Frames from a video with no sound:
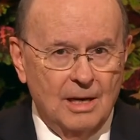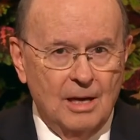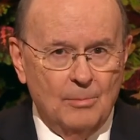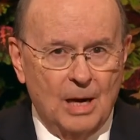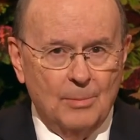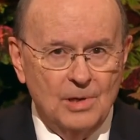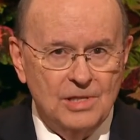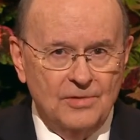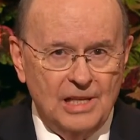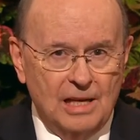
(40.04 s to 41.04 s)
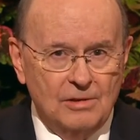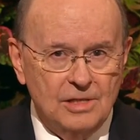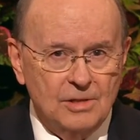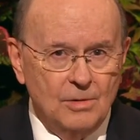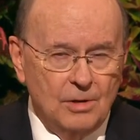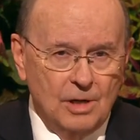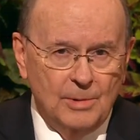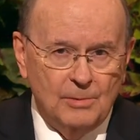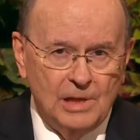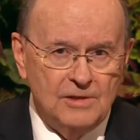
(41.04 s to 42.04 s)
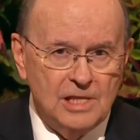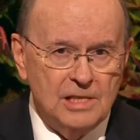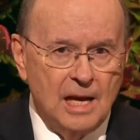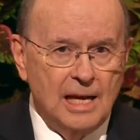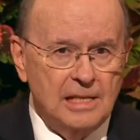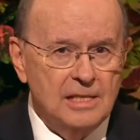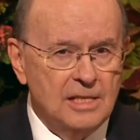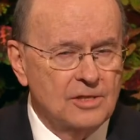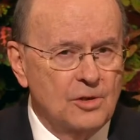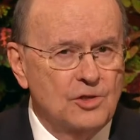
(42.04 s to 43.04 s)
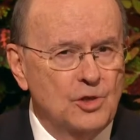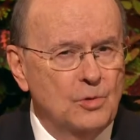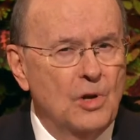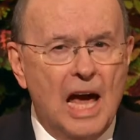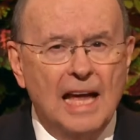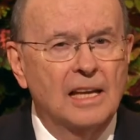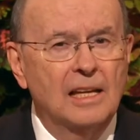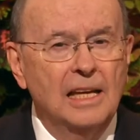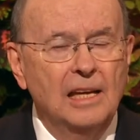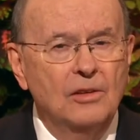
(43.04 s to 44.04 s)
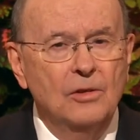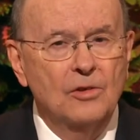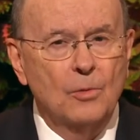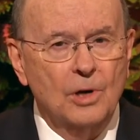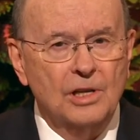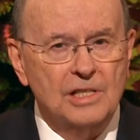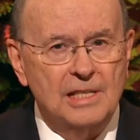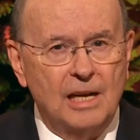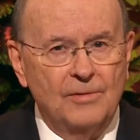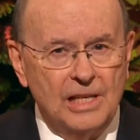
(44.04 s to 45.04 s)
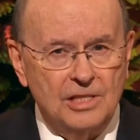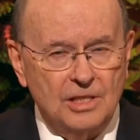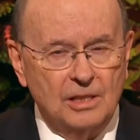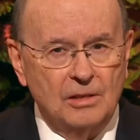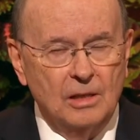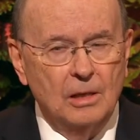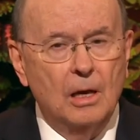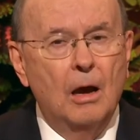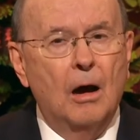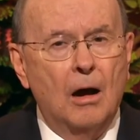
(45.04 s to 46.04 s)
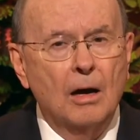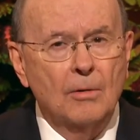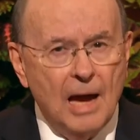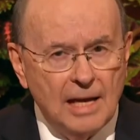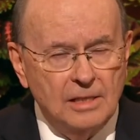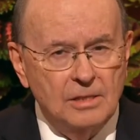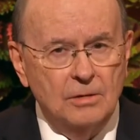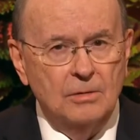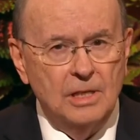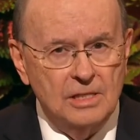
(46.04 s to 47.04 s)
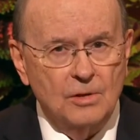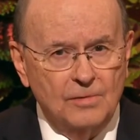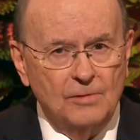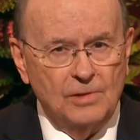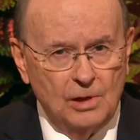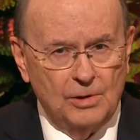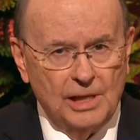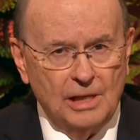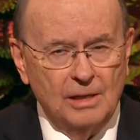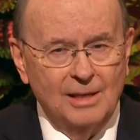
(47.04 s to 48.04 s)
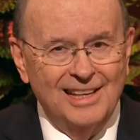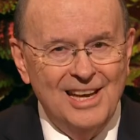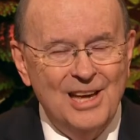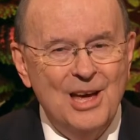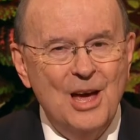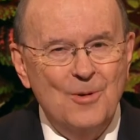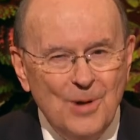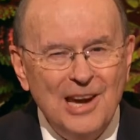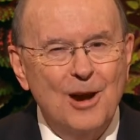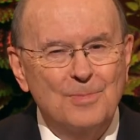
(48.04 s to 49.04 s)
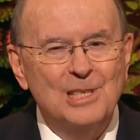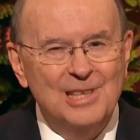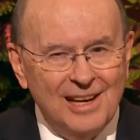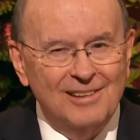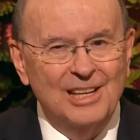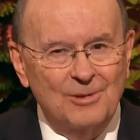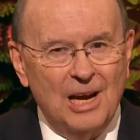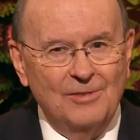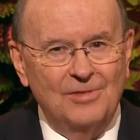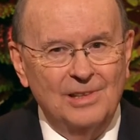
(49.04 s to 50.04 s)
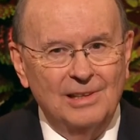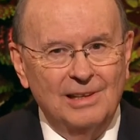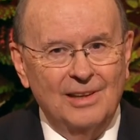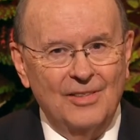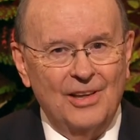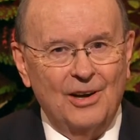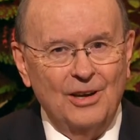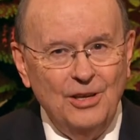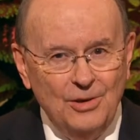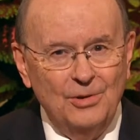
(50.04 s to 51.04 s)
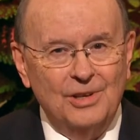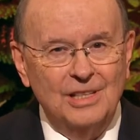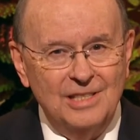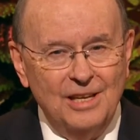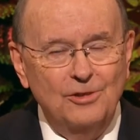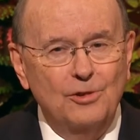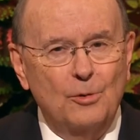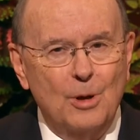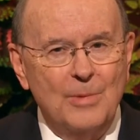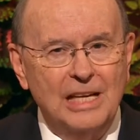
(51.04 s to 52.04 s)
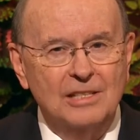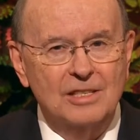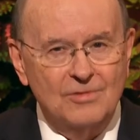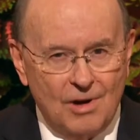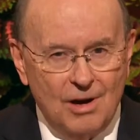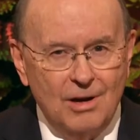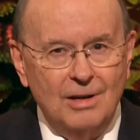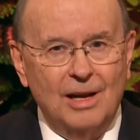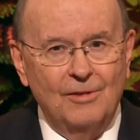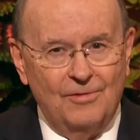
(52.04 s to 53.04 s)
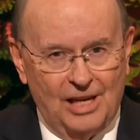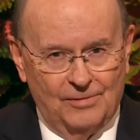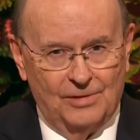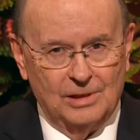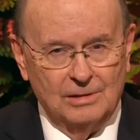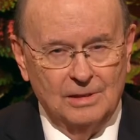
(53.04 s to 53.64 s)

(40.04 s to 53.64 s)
Members of the Elders' Quorum and Relief Society Sisters unitedly do the work of salvation. Our gratitude is overflowing. We are particularly grateful that our youth continue to remain strong and faithful.